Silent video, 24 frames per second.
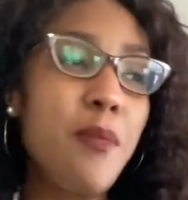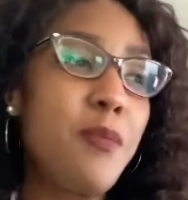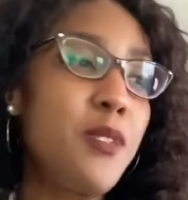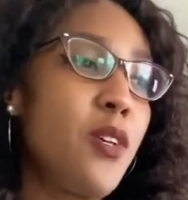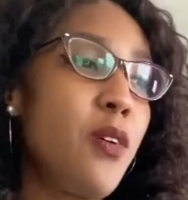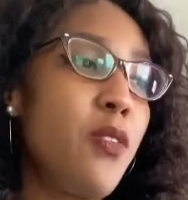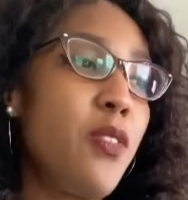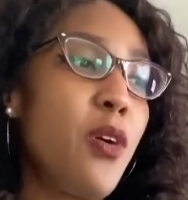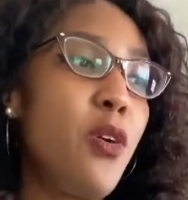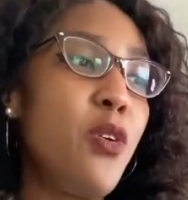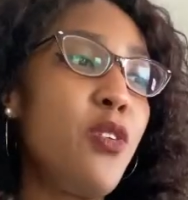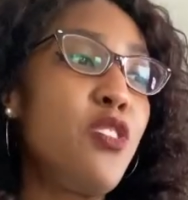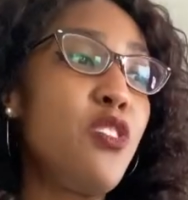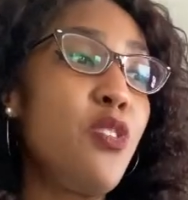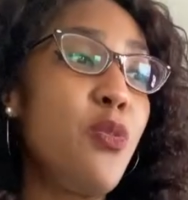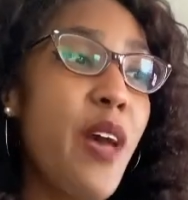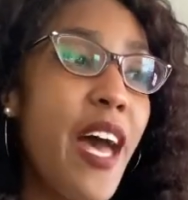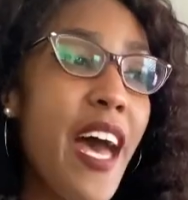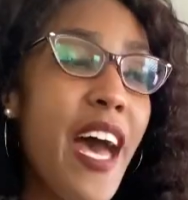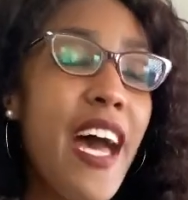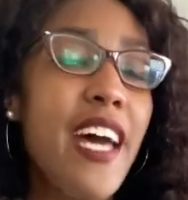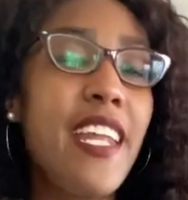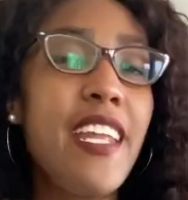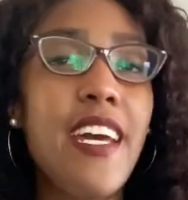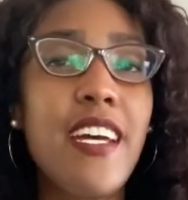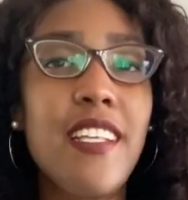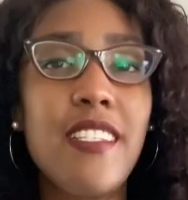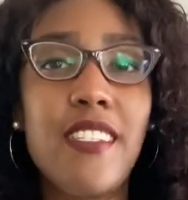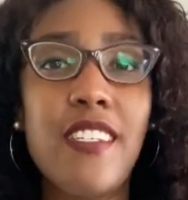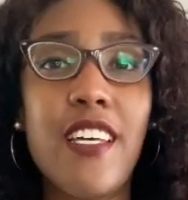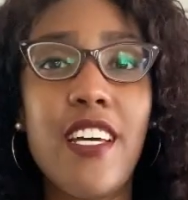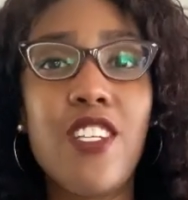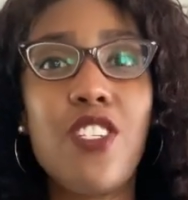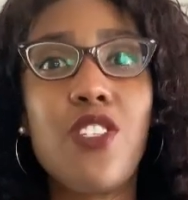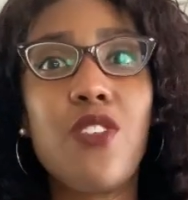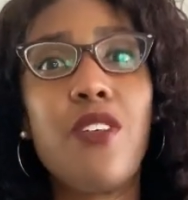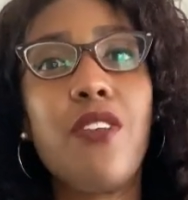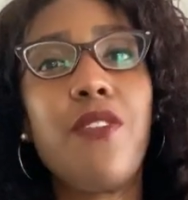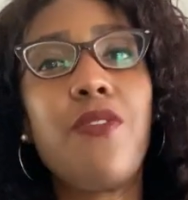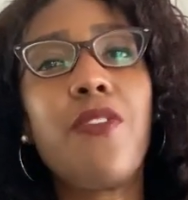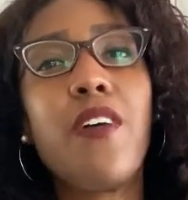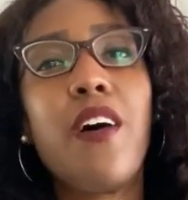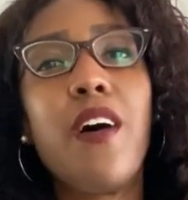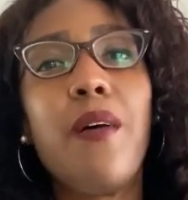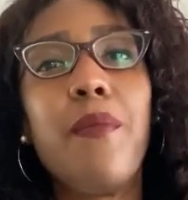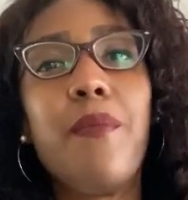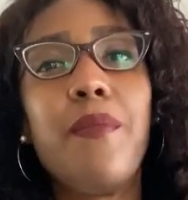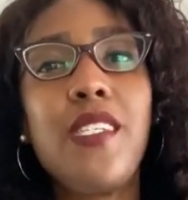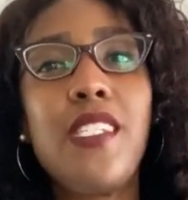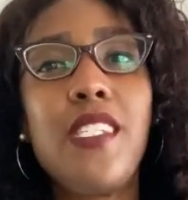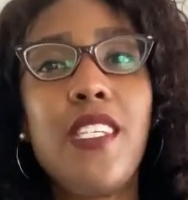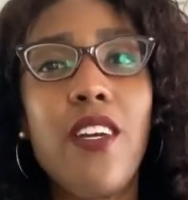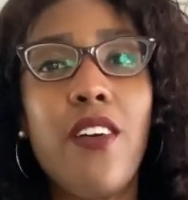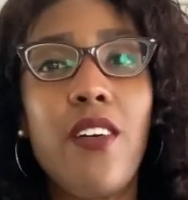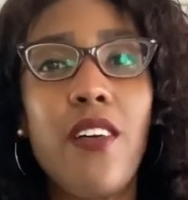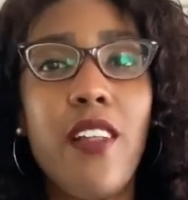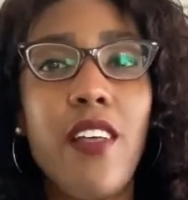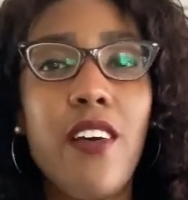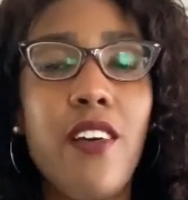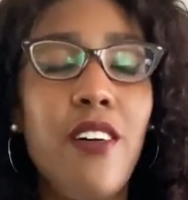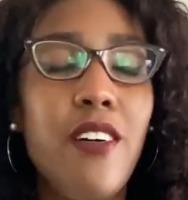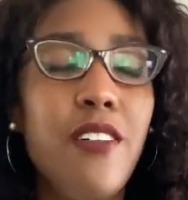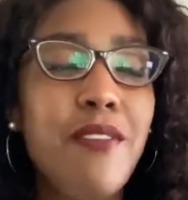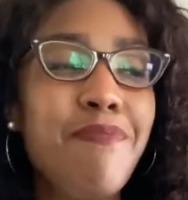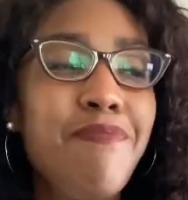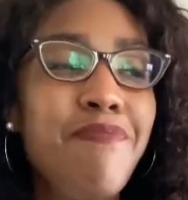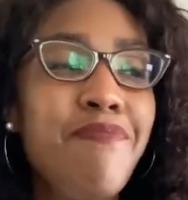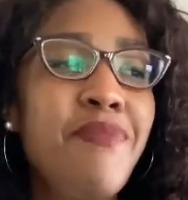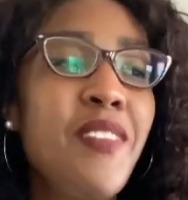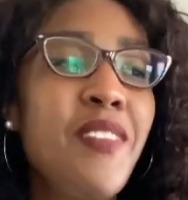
So those who had ancestry from Sierra Leone,